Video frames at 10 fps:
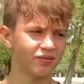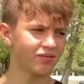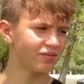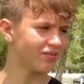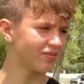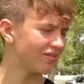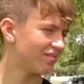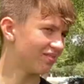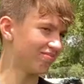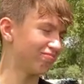
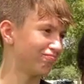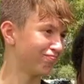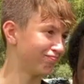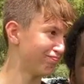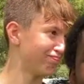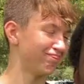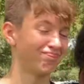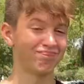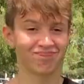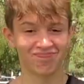
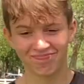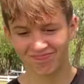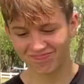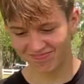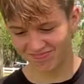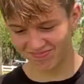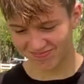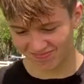This person isn't speaking.